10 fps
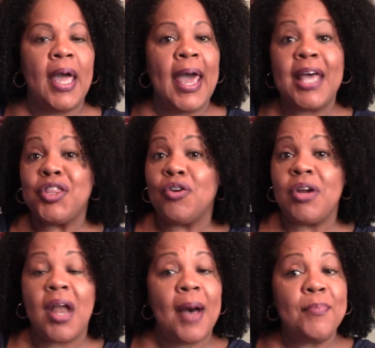Had there
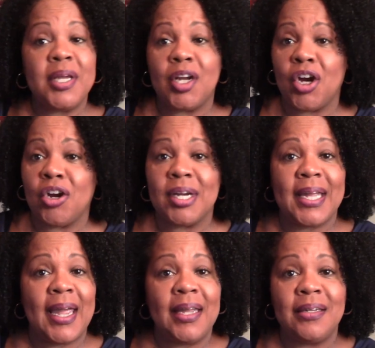not been a
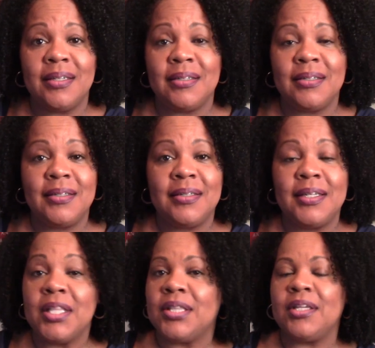hurricane,
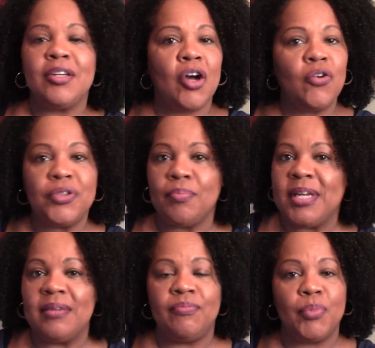then code
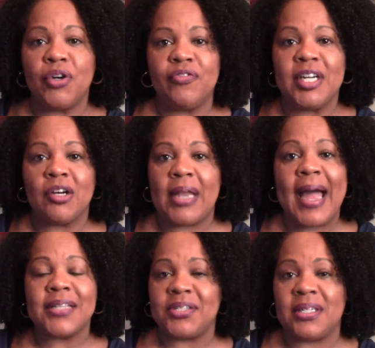the motor vehicle
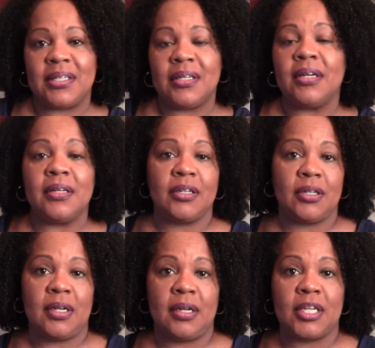accident
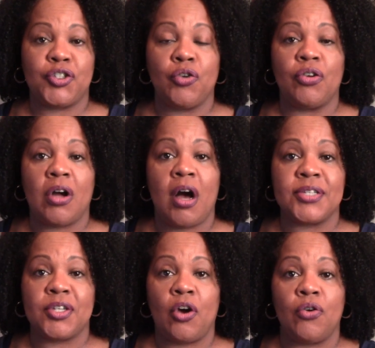external
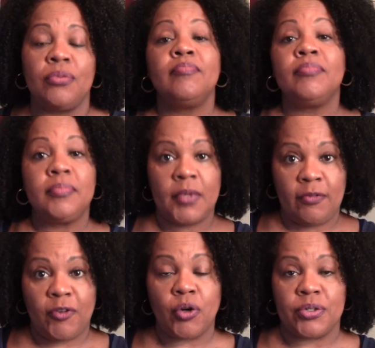cause code
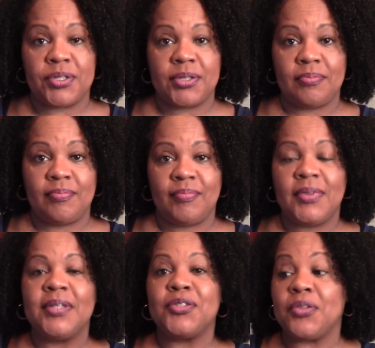first.
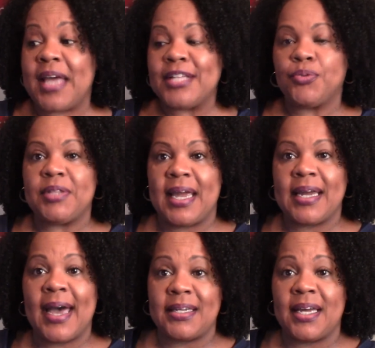So that's what that
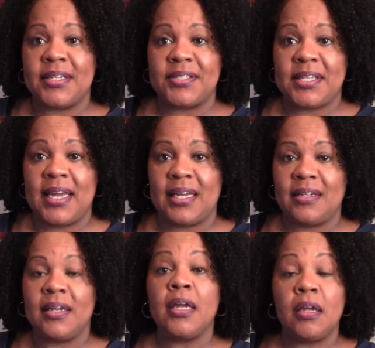guideline is
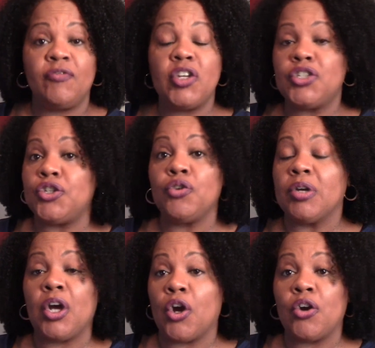saying. If it's
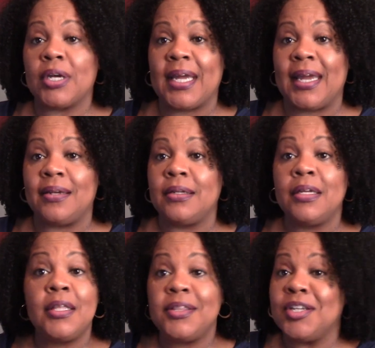during a hurricane,
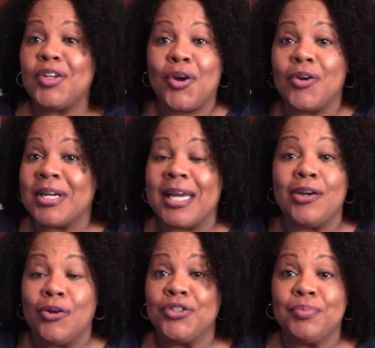then the hurricane
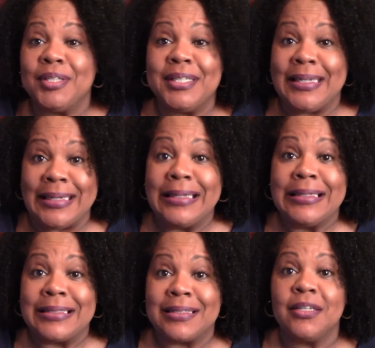ultimately
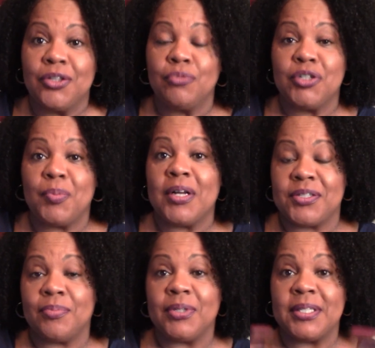is the
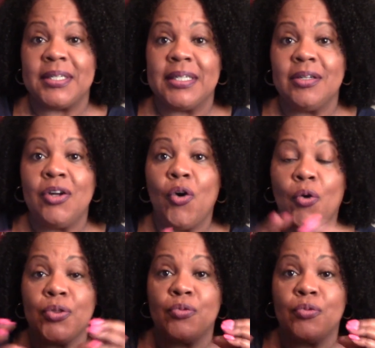responsibility or the